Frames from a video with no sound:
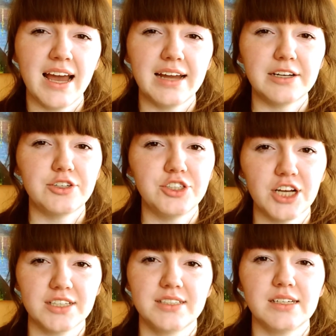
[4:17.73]
and
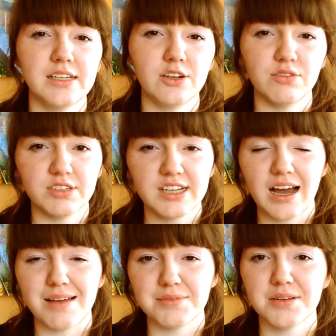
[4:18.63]
adjusted it over
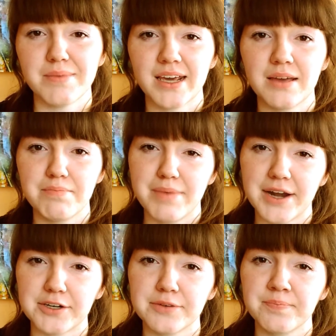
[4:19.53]
time to make it
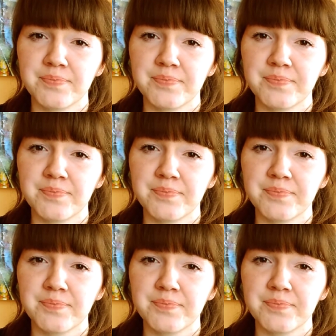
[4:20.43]
better.